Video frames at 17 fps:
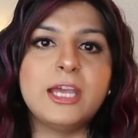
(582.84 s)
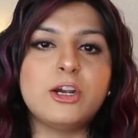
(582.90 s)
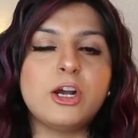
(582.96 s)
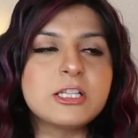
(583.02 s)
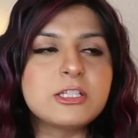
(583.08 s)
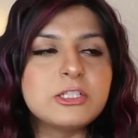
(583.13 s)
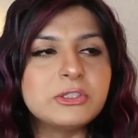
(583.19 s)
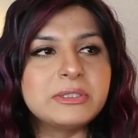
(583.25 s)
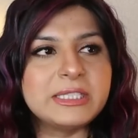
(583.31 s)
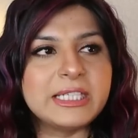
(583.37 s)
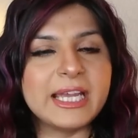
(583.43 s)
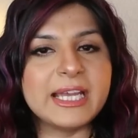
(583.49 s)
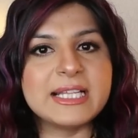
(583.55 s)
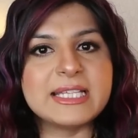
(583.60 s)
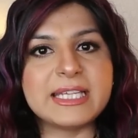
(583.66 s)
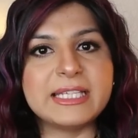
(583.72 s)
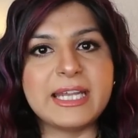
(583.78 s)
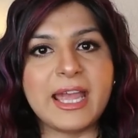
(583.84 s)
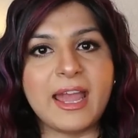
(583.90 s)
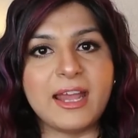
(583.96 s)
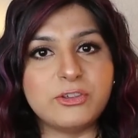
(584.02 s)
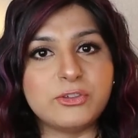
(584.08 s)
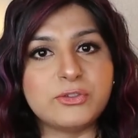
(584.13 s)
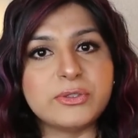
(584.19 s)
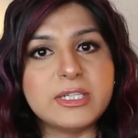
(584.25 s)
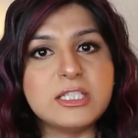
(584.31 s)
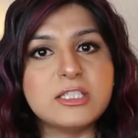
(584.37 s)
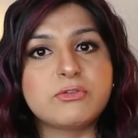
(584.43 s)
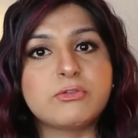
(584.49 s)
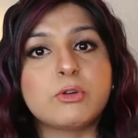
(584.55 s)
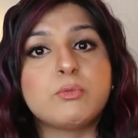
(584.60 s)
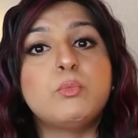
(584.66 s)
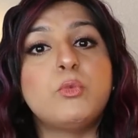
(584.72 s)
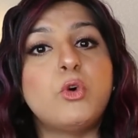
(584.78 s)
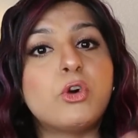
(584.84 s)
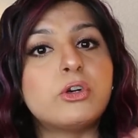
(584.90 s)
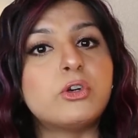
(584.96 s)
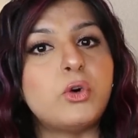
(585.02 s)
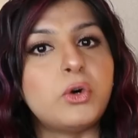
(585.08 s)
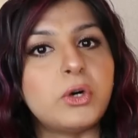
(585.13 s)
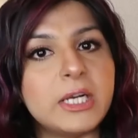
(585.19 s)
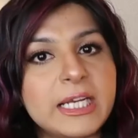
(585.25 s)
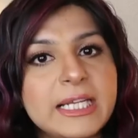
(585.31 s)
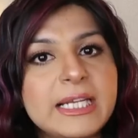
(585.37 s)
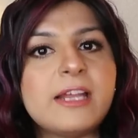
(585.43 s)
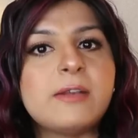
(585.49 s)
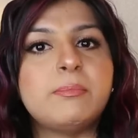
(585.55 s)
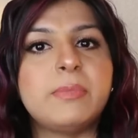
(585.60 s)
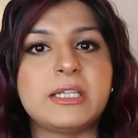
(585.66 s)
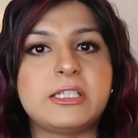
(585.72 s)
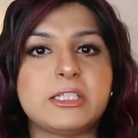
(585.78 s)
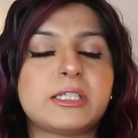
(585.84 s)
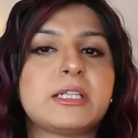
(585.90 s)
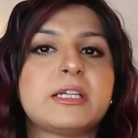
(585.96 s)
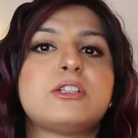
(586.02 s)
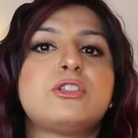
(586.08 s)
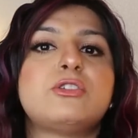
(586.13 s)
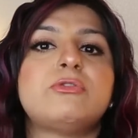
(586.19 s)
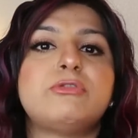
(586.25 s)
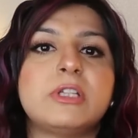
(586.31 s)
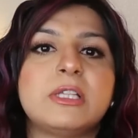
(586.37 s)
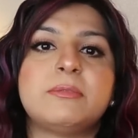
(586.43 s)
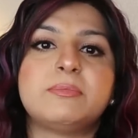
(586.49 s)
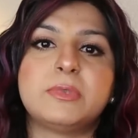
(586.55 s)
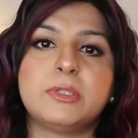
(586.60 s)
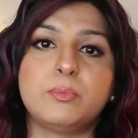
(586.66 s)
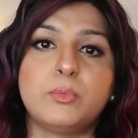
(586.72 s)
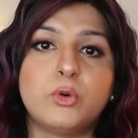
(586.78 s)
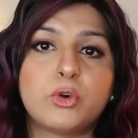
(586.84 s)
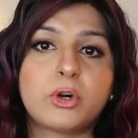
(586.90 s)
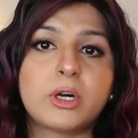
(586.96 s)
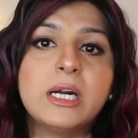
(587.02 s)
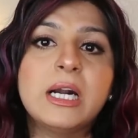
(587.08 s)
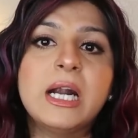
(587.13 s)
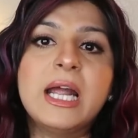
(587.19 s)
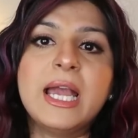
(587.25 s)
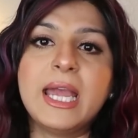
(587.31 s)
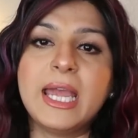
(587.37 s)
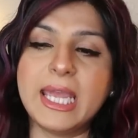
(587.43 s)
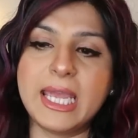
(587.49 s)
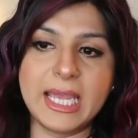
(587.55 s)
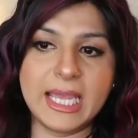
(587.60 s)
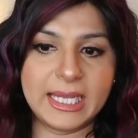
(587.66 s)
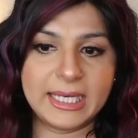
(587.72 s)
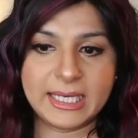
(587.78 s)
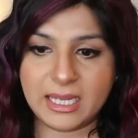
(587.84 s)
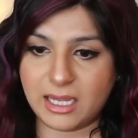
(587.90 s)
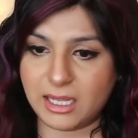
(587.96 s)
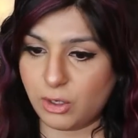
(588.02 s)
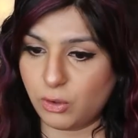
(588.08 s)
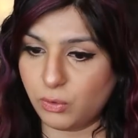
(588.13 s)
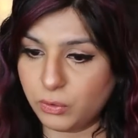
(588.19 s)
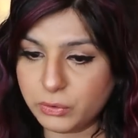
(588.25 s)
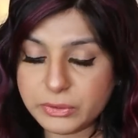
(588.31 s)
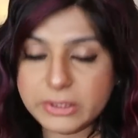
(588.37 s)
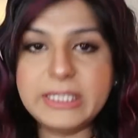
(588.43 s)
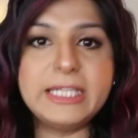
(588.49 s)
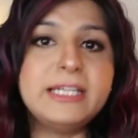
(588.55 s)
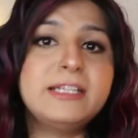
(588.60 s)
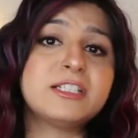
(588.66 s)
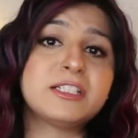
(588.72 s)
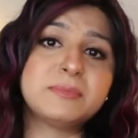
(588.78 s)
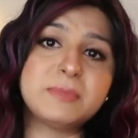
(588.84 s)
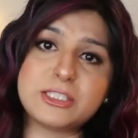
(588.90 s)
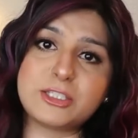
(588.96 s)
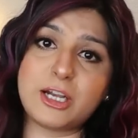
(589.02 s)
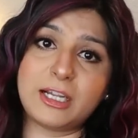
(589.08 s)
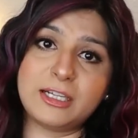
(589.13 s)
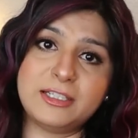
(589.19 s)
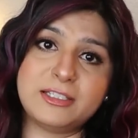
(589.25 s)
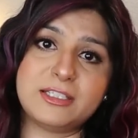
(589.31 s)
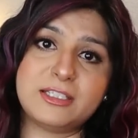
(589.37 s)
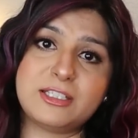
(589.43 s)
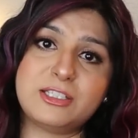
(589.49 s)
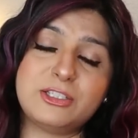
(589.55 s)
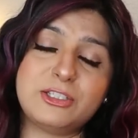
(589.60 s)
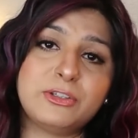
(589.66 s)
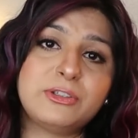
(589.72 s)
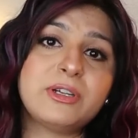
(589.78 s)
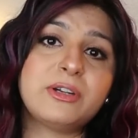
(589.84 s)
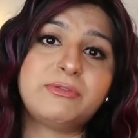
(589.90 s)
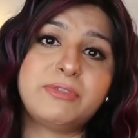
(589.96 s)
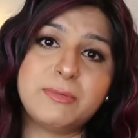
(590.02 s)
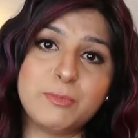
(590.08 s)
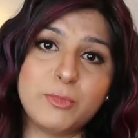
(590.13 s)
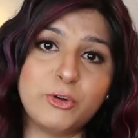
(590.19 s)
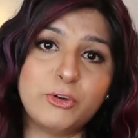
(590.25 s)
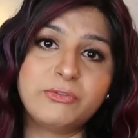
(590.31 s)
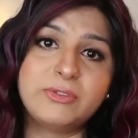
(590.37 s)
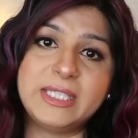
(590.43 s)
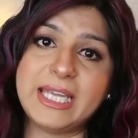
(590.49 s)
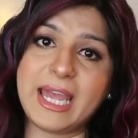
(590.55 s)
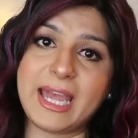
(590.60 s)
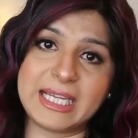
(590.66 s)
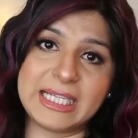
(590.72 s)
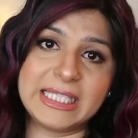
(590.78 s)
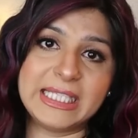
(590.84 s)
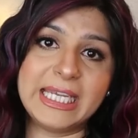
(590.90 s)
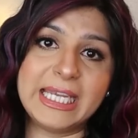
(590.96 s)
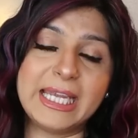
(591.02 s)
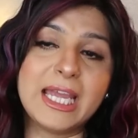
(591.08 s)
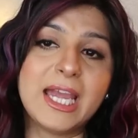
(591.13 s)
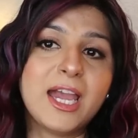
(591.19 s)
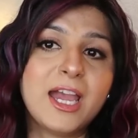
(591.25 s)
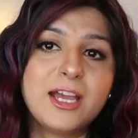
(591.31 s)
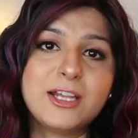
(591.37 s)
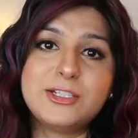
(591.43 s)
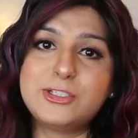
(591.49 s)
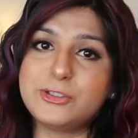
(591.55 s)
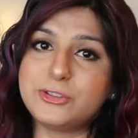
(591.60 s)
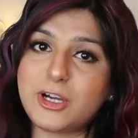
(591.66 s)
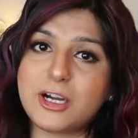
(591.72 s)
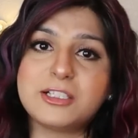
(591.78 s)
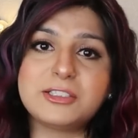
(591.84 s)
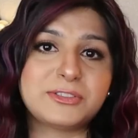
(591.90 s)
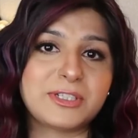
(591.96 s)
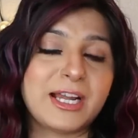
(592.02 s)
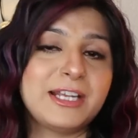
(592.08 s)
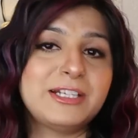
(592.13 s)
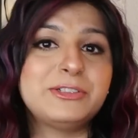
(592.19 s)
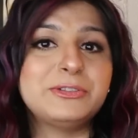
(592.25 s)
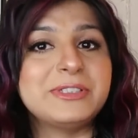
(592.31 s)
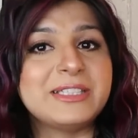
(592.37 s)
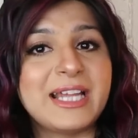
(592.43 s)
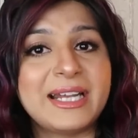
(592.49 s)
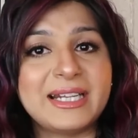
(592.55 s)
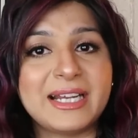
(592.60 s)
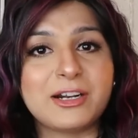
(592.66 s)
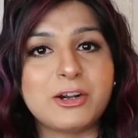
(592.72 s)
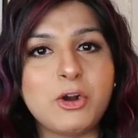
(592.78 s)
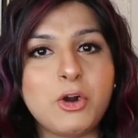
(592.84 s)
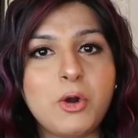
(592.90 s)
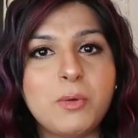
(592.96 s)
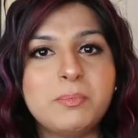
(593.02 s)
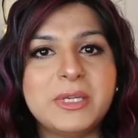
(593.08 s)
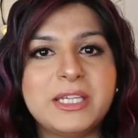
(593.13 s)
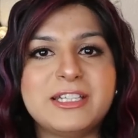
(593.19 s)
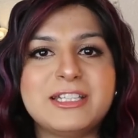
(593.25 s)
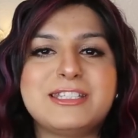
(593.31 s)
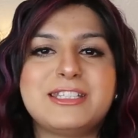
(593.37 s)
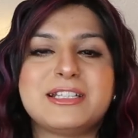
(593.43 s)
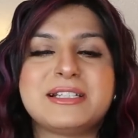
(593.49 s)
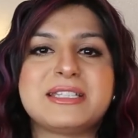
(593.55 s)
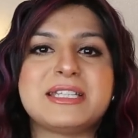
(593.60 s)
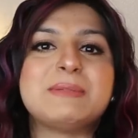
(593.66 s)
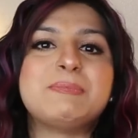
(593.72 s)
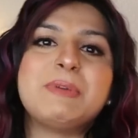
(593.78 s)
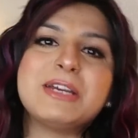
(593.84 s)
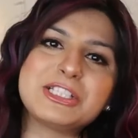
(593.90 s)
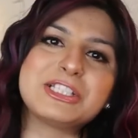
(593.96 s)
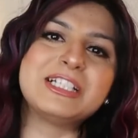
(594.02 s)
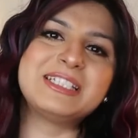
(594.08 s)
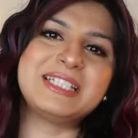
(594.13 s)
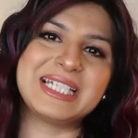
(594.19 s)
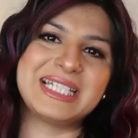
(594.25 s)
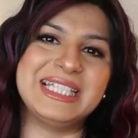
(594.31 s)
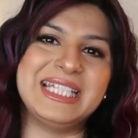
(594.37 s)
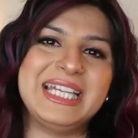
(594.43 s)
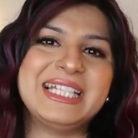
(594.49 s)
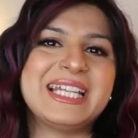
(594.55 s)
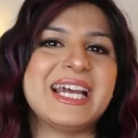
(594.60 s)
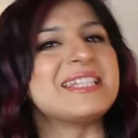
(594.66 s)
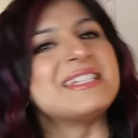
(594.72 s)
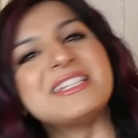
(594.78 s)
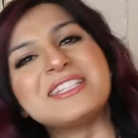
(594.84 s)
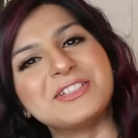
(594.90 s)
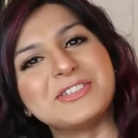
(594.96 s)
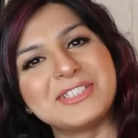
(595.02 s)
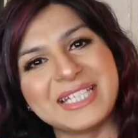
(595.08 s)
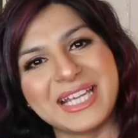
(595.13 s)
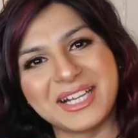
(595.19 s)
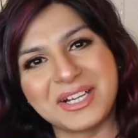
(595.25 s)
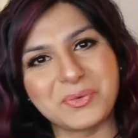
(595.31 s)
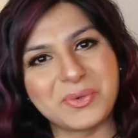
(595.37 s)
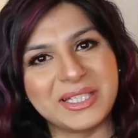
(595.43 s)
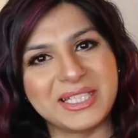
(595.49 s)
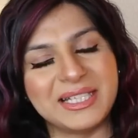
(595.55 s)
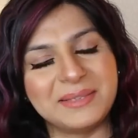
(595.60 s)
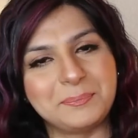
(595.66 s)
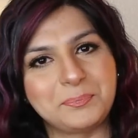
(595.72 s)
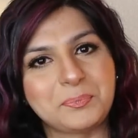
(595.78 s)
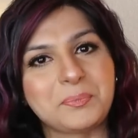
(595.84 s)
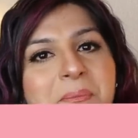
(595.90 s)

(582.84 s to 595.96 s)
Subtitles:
It also creates an entrance for more oil and bacteria to fill up the pore, and only dermatologists should remove the acne. Do not try doing that at home because there's a special technique that's associated with it.